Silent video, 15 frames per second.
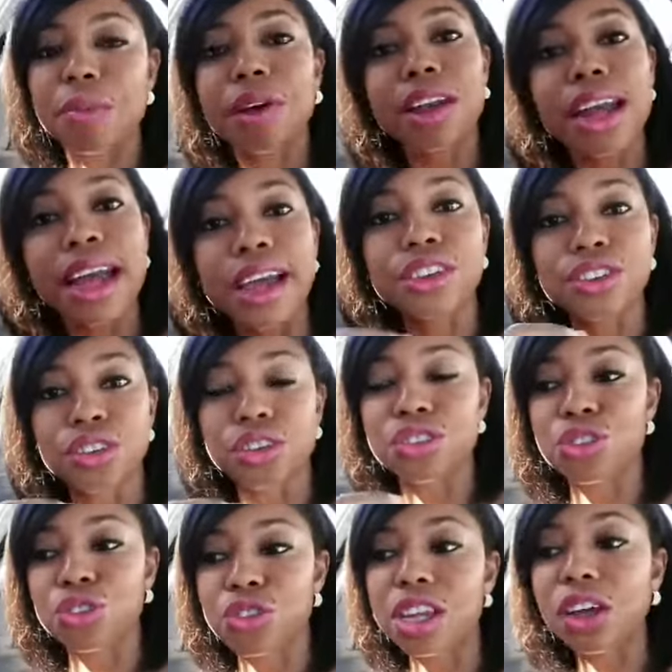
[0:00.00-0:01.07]
I'm going to ask you
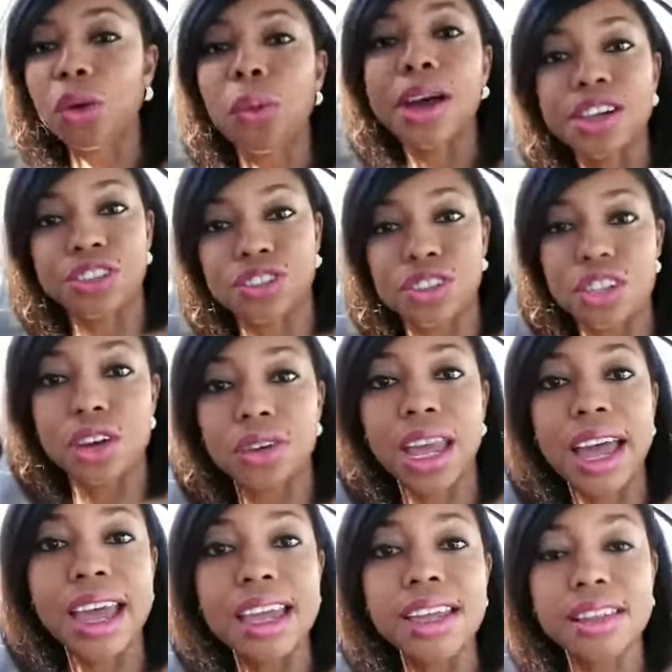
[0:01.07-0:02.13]
a trick question,
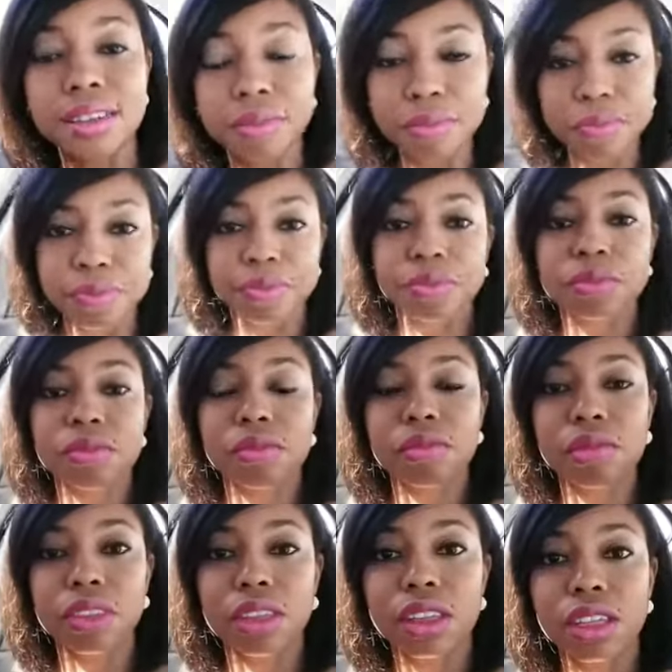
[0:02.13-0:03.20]
okay?
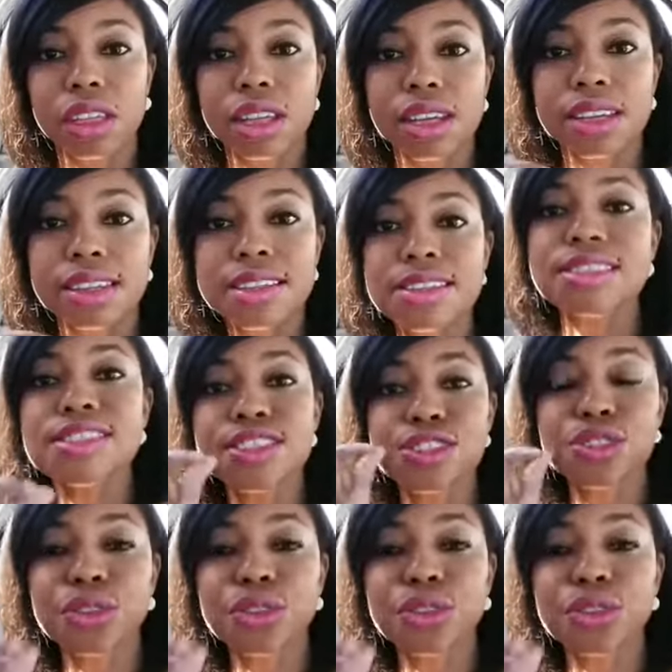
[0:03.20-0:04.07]
This is a